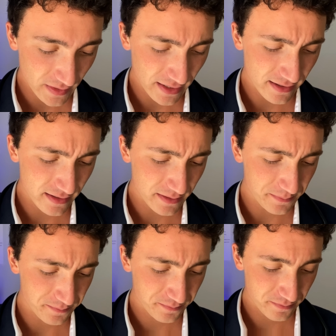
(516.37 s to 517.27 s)

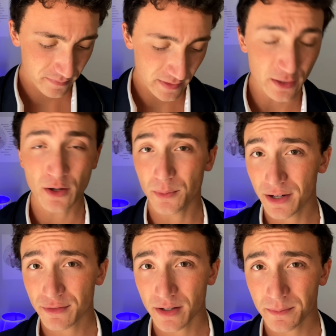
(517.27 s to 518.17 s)
Um, do you know where
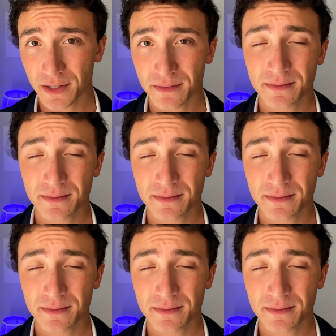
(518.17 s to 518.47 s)
from, though?